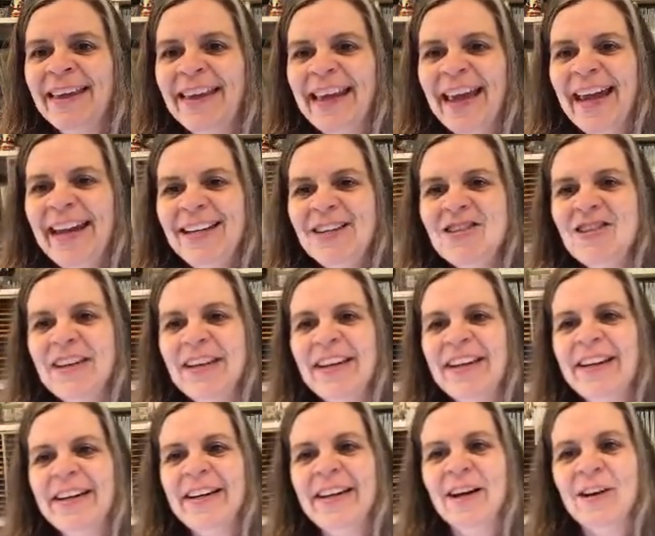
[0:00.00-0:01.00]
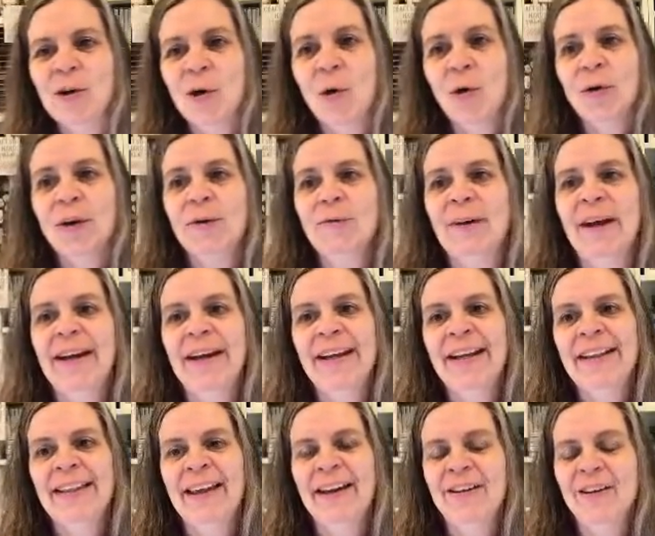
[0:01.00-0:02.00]
Hey Jean, cold and
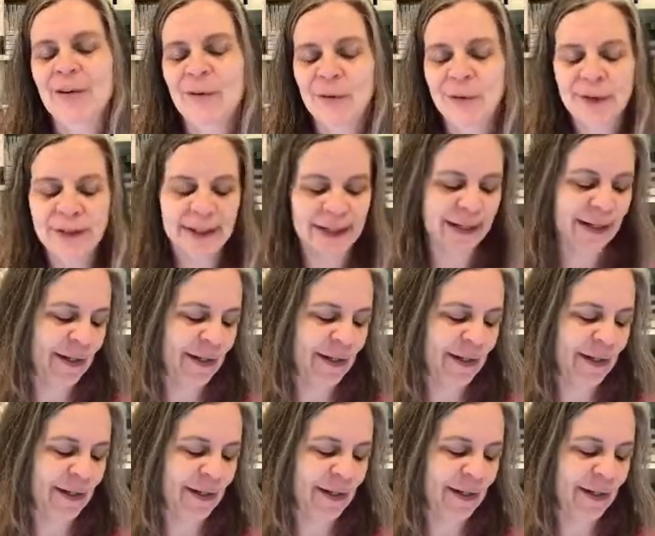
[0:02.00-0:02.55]
rainy there in Oregon.